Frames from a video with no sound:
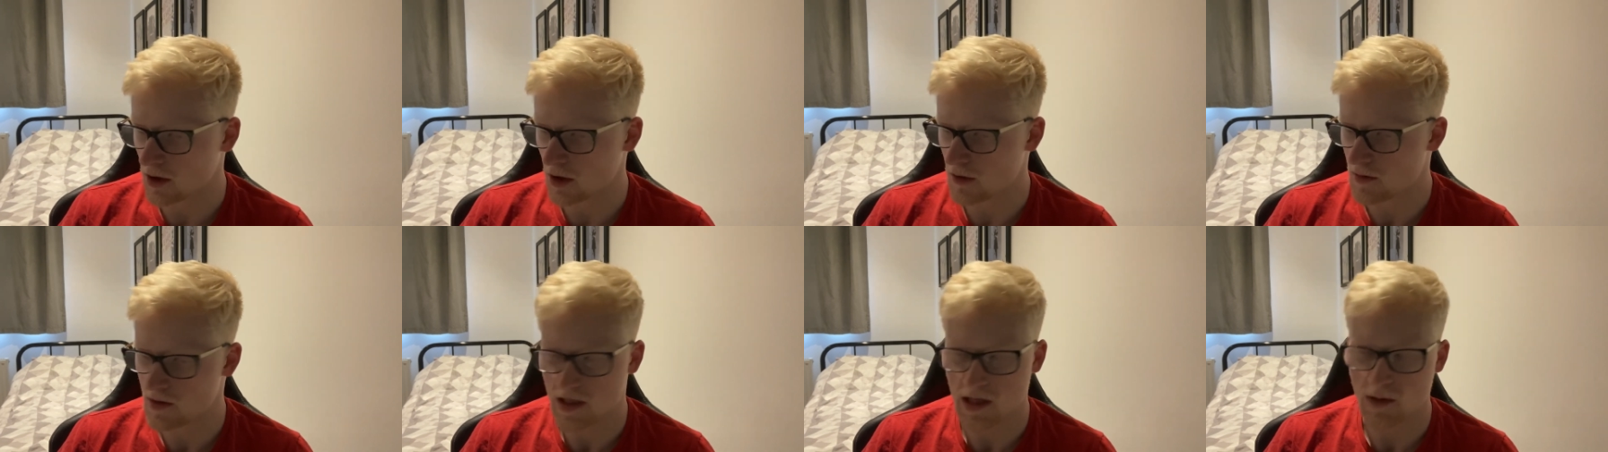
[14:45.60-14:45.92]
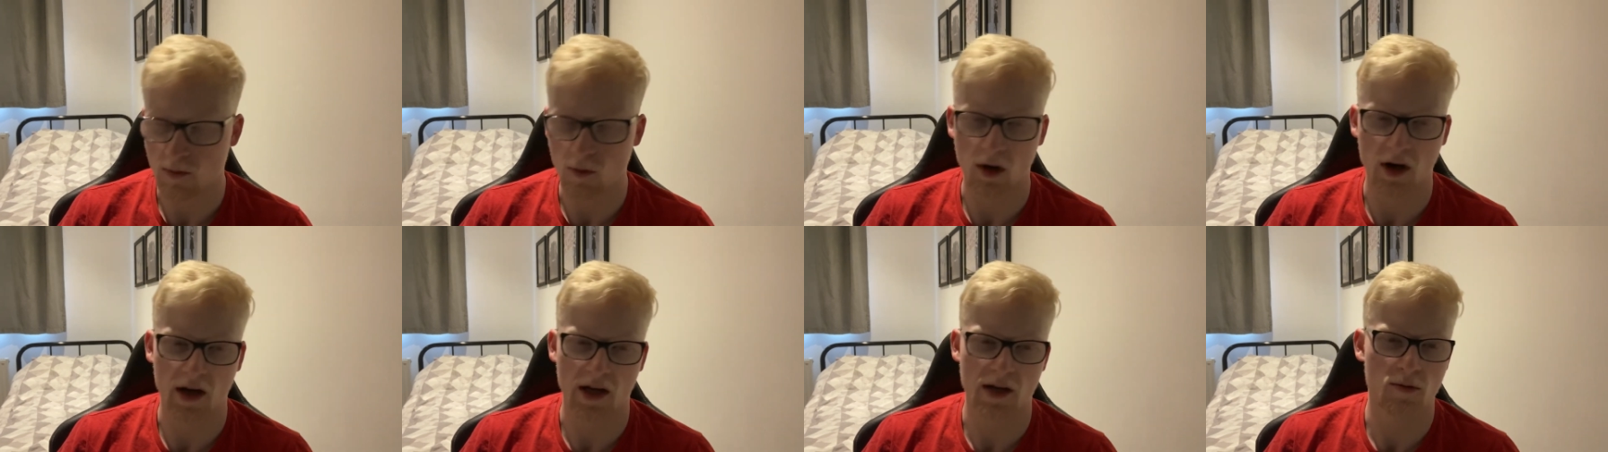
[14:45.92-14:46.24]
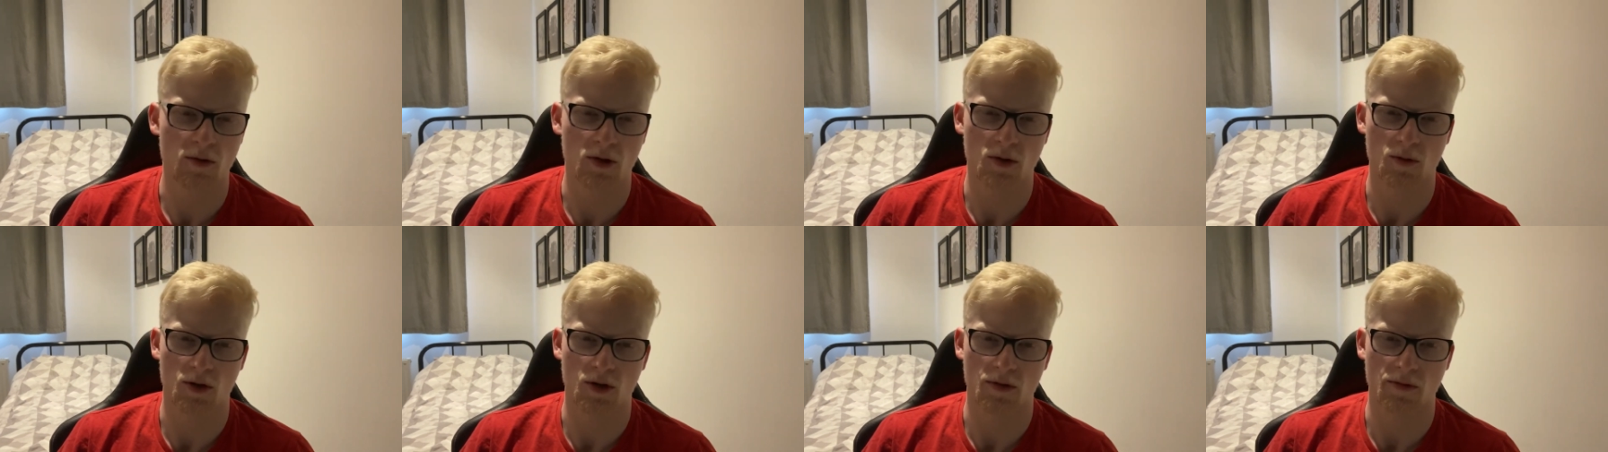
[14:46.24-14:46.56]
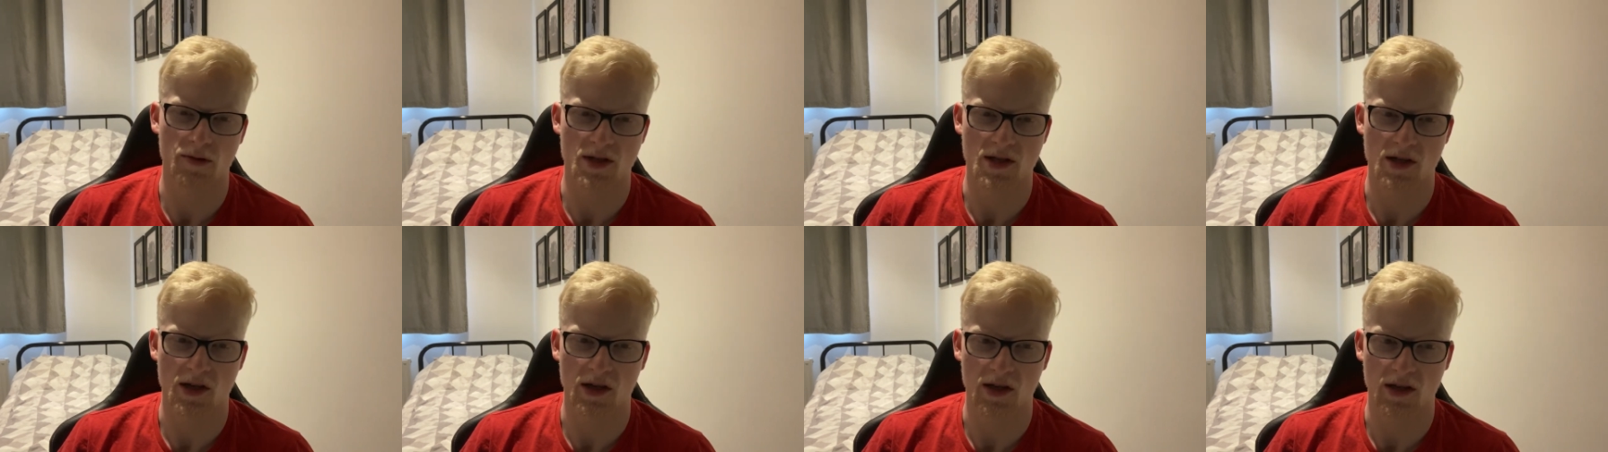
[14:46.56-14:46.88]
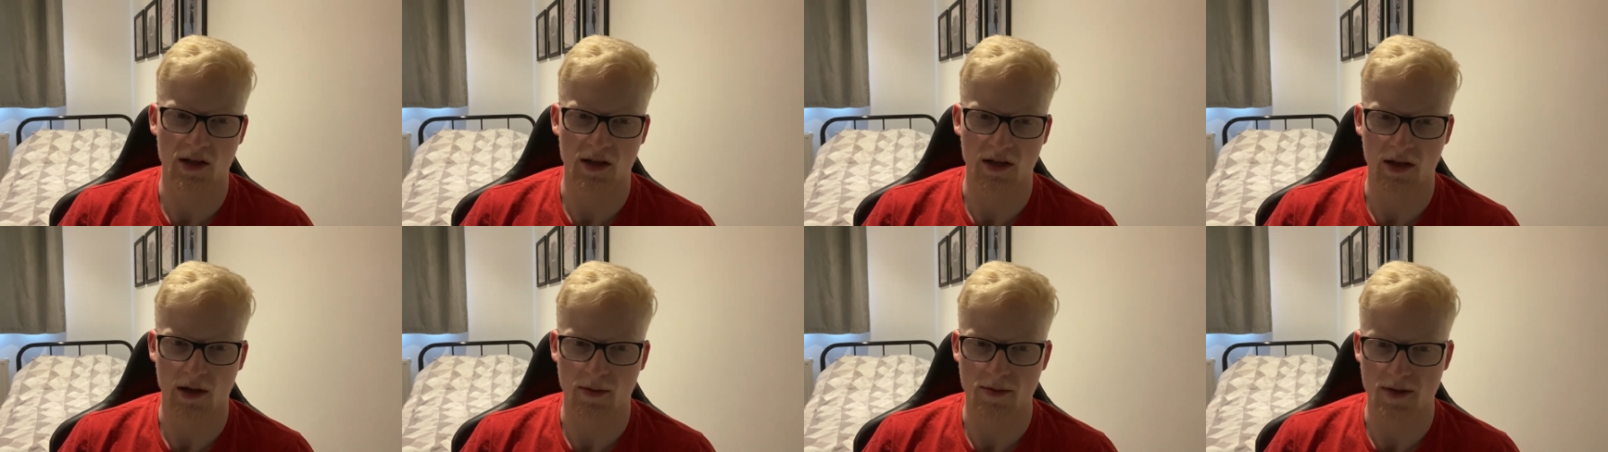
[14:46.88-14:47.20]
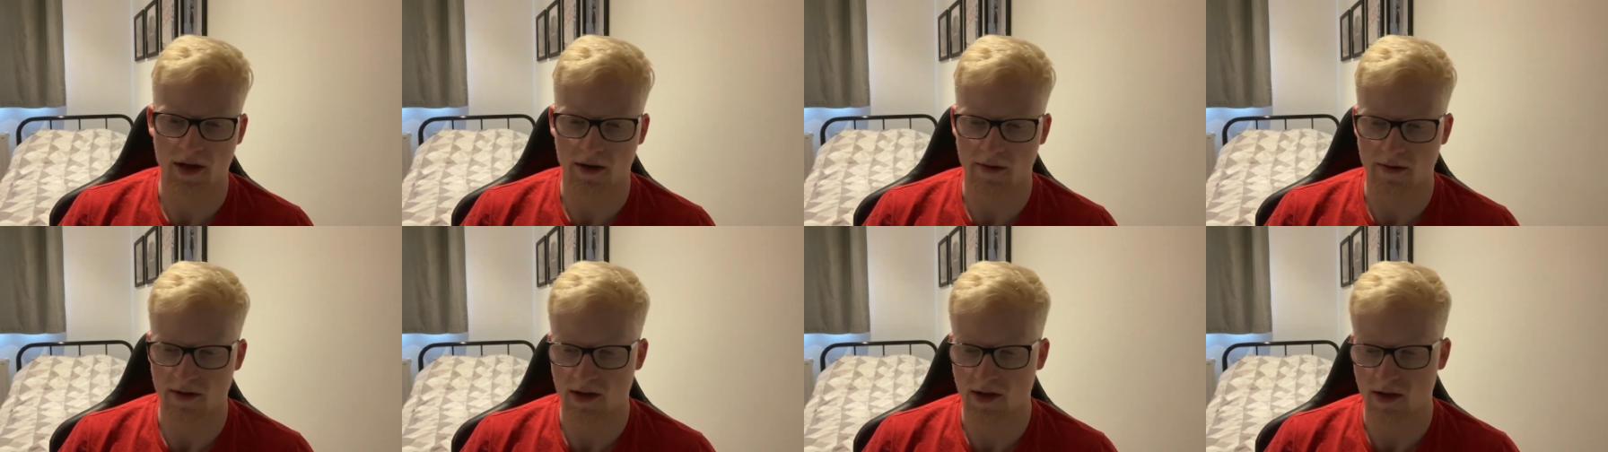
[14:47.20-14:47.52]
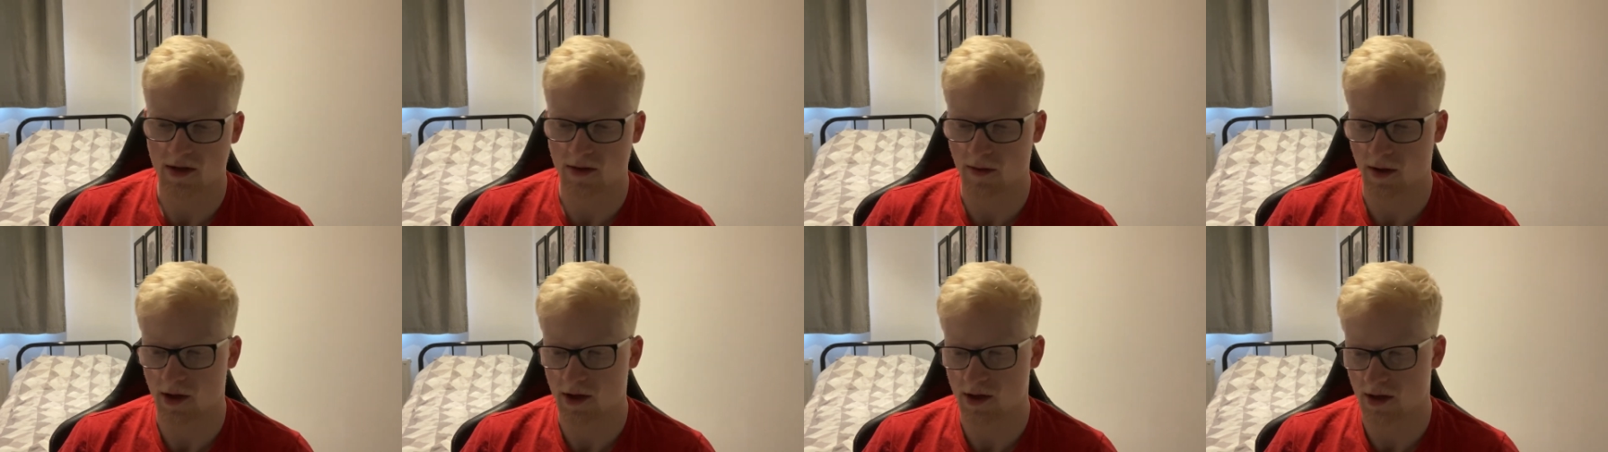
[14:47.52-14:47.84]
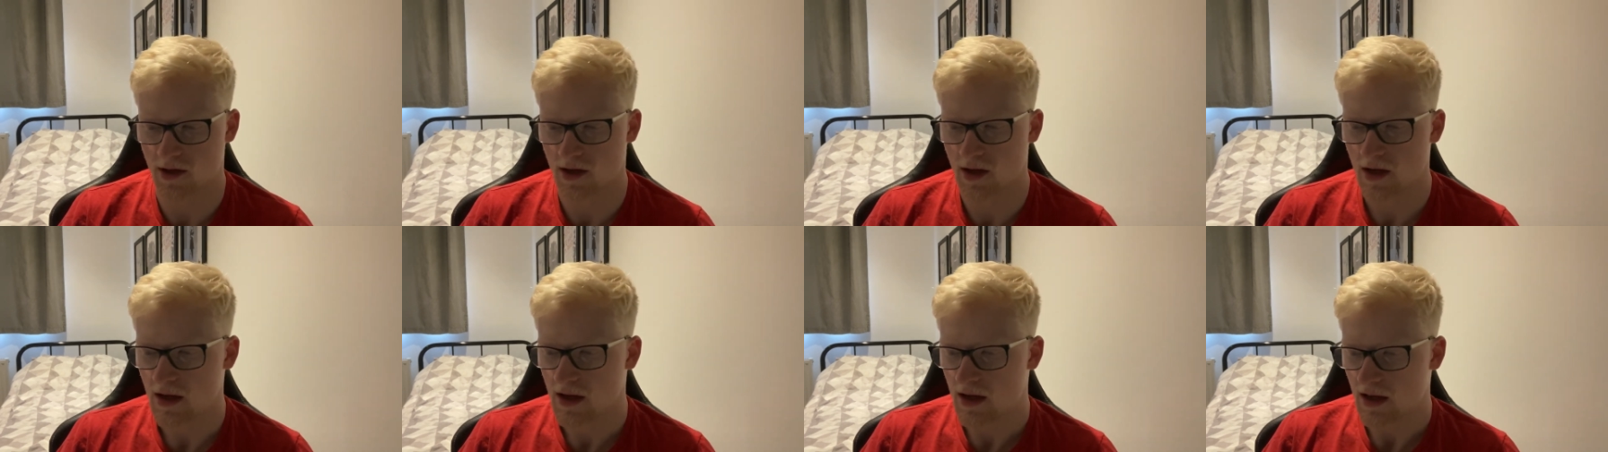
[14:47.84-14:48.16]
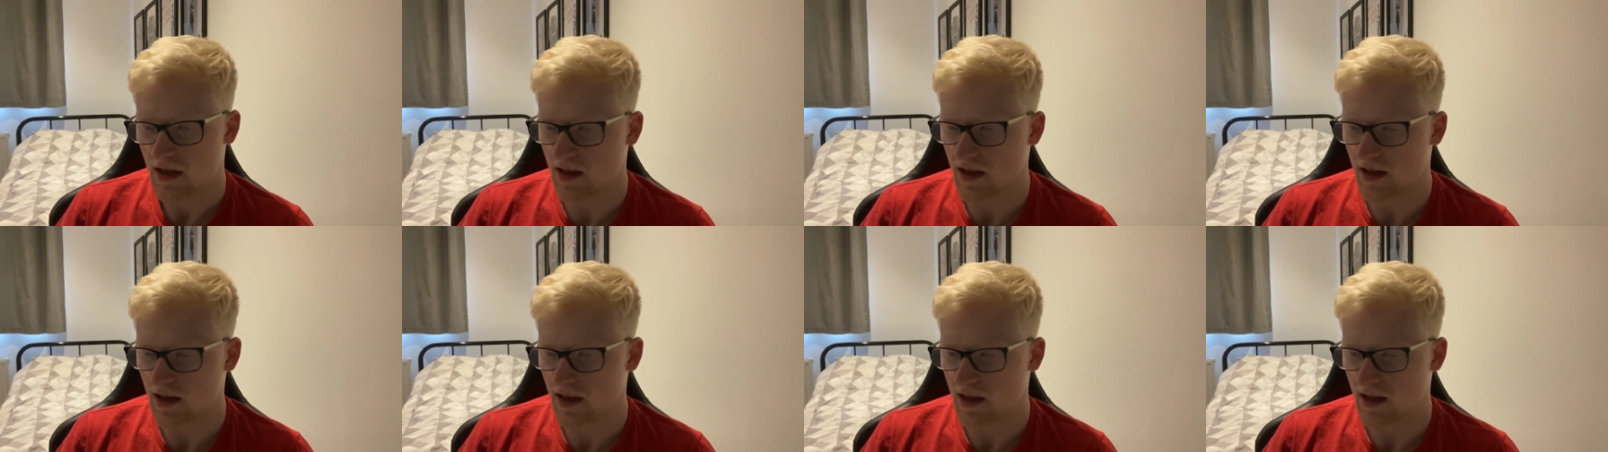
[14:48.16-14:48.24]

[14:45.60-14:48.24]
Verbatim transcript: don't see why he would want to return in the club's current situation.